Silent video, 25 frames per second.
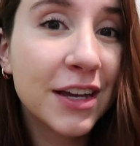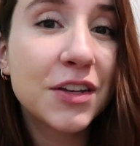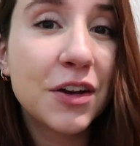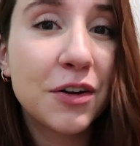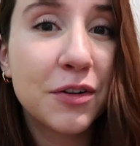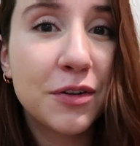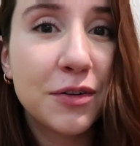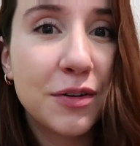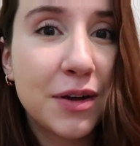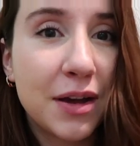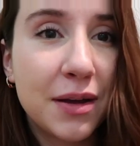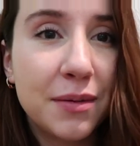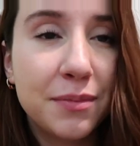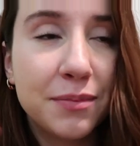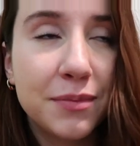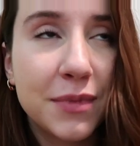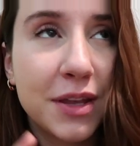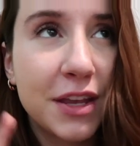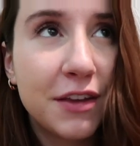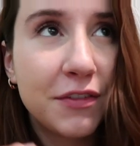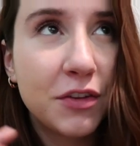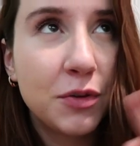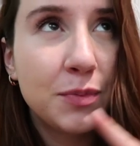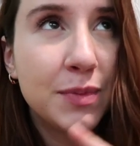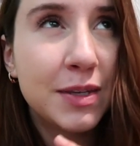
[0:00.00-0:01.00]
So um,
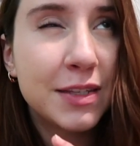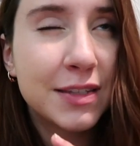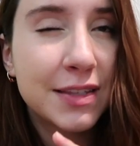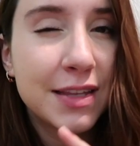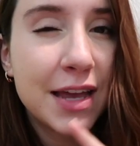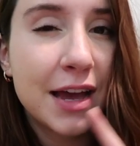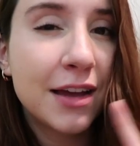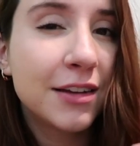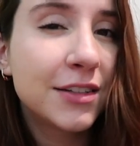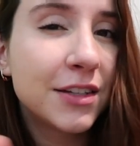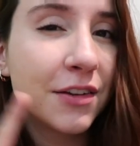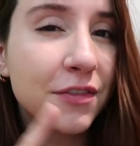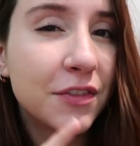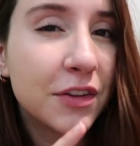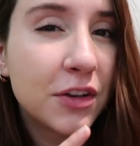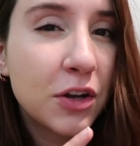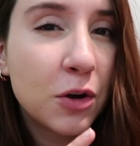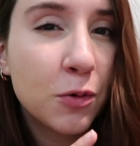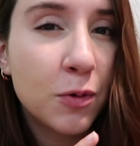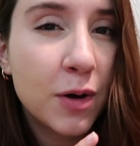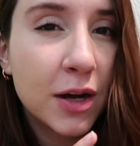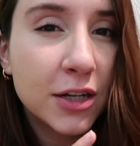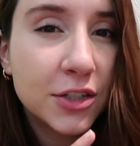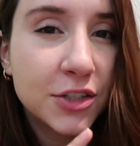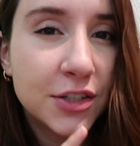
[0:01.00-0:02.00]
if you missed that, definitely
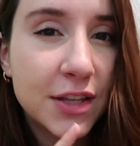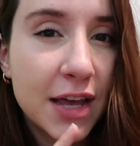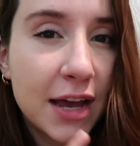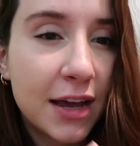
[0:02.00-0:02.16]
go watch